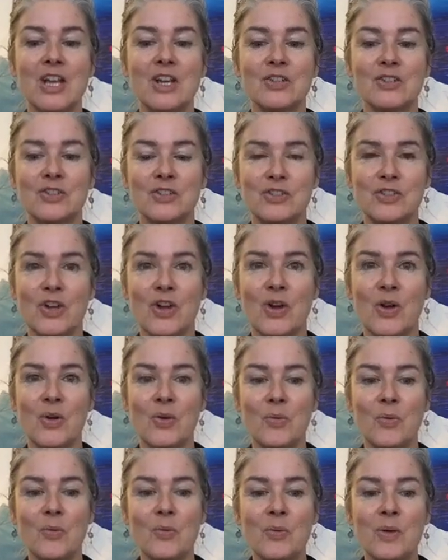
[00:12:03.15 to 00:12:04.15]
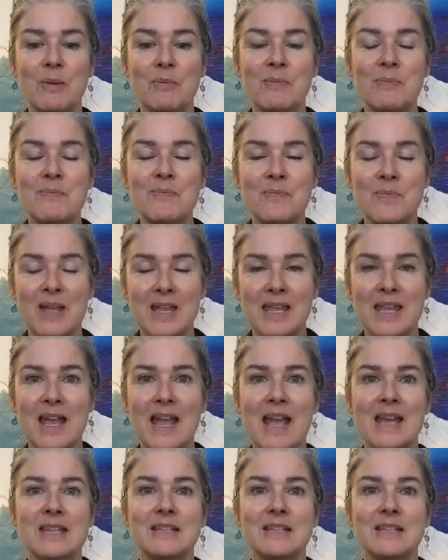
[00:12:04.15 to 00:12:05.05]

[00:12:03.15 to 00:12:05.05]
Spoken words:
So again,